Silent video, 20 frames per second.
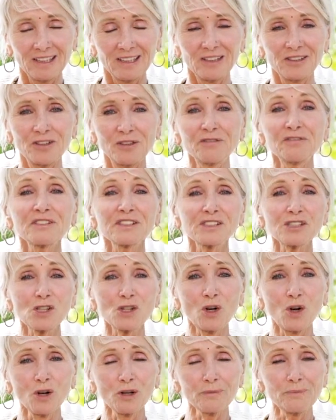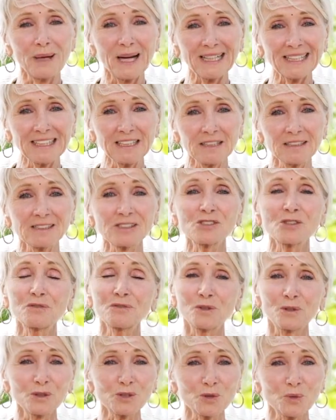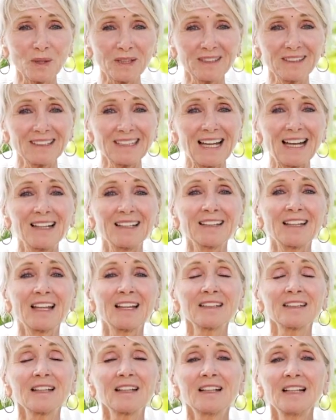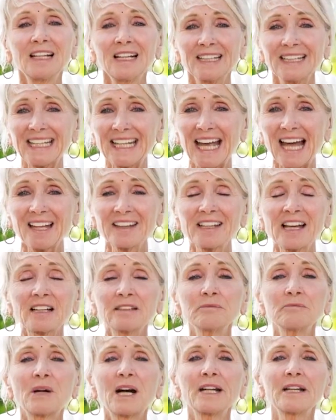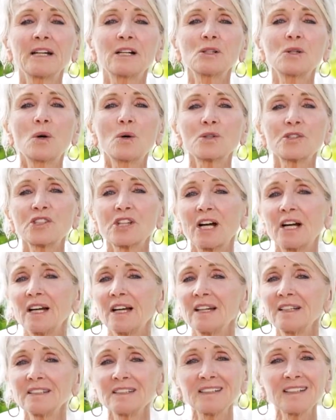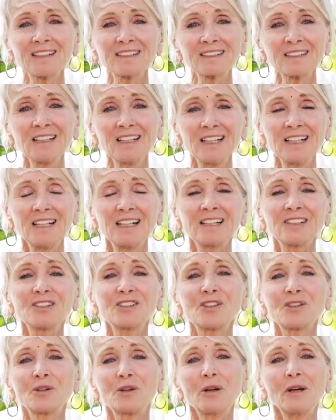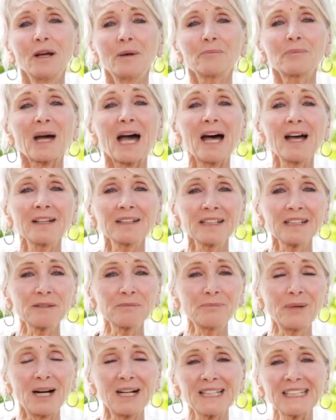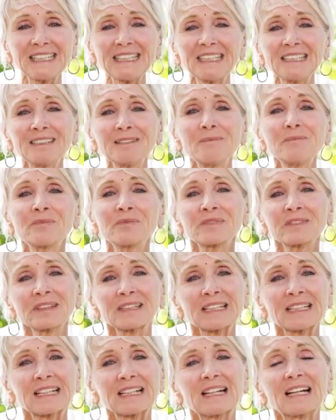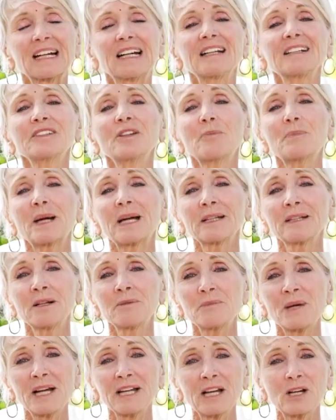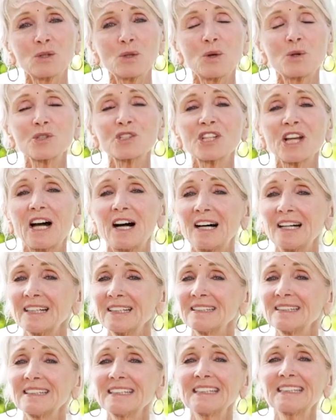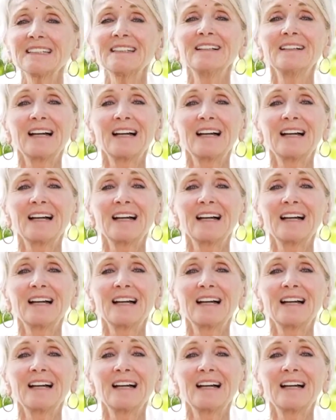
The physical body is the first one, the Anand Maya kosha, and then the pranic body, the Prana Maya kosha, and the